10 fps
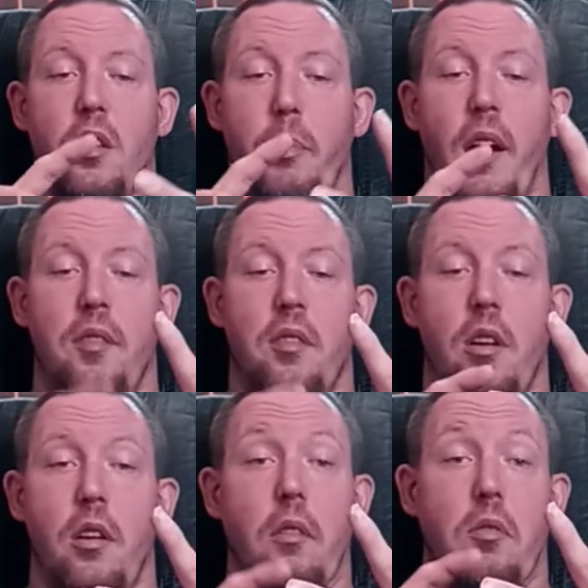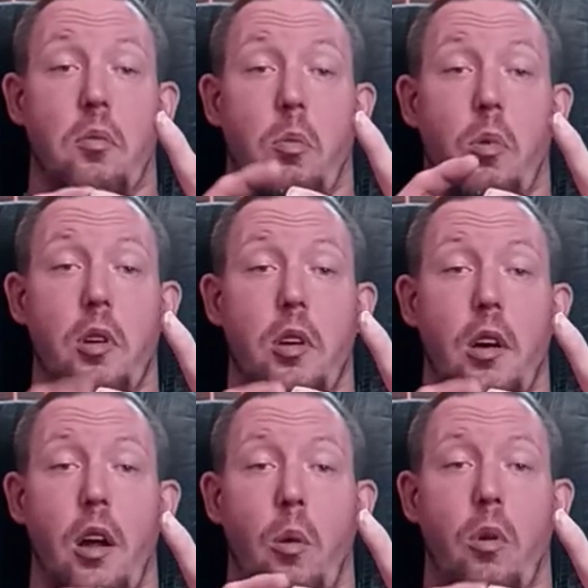Bad side is what you
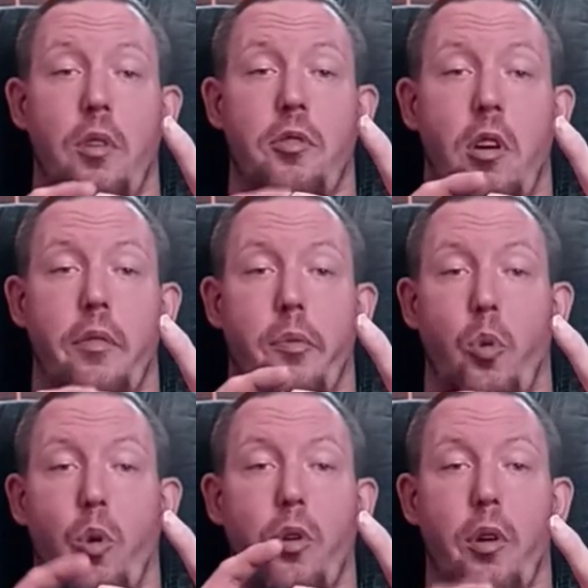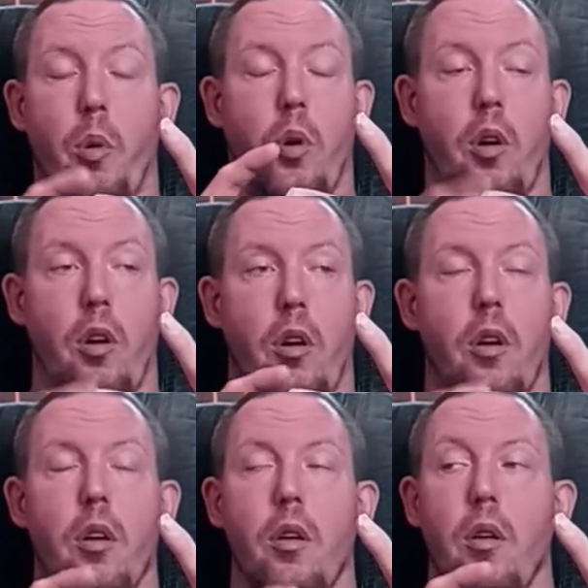gotta watch out for,
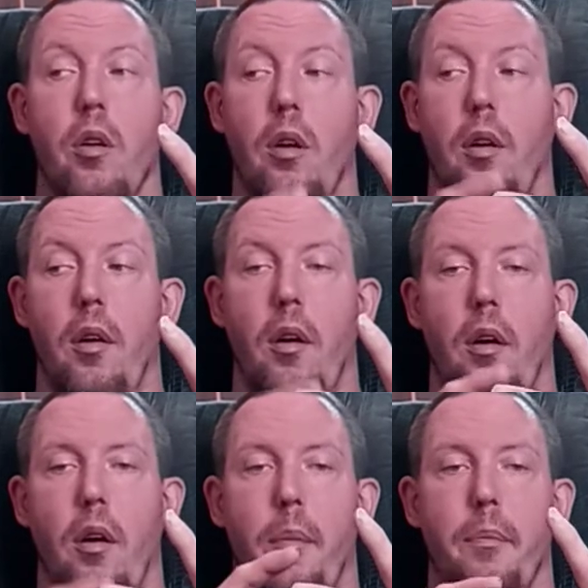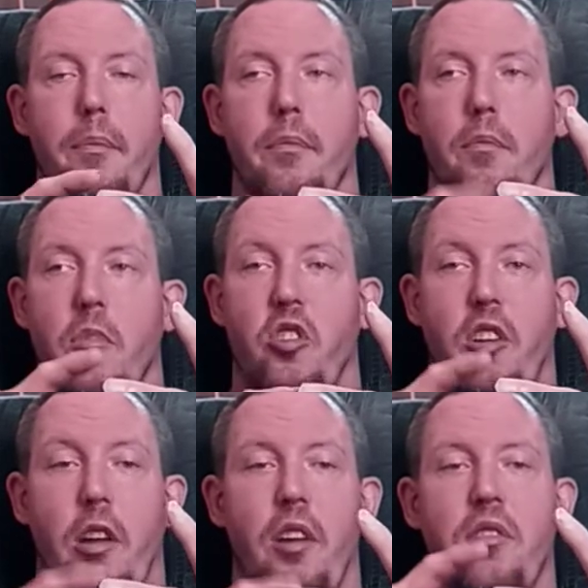though. She
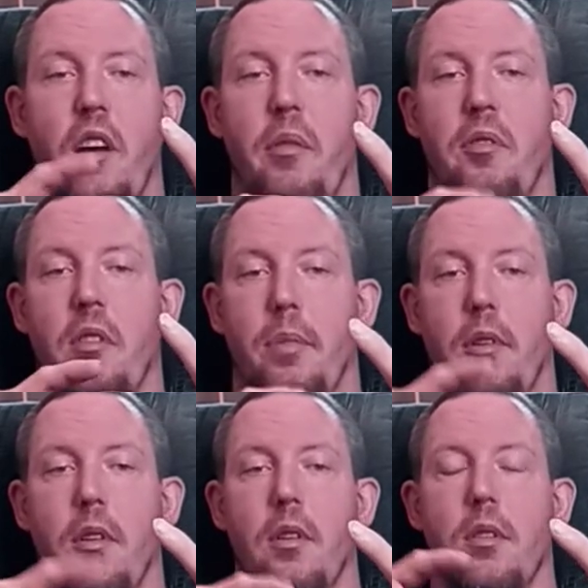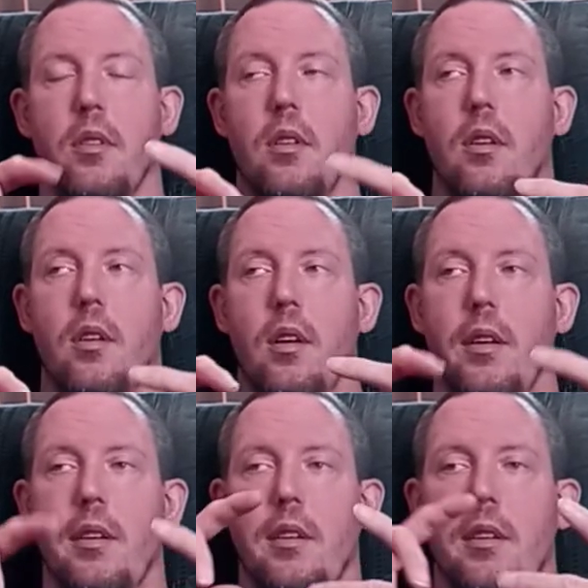does have a temper,
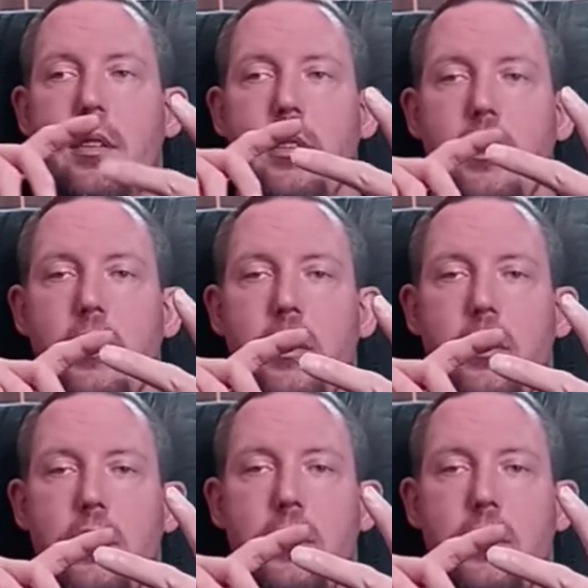and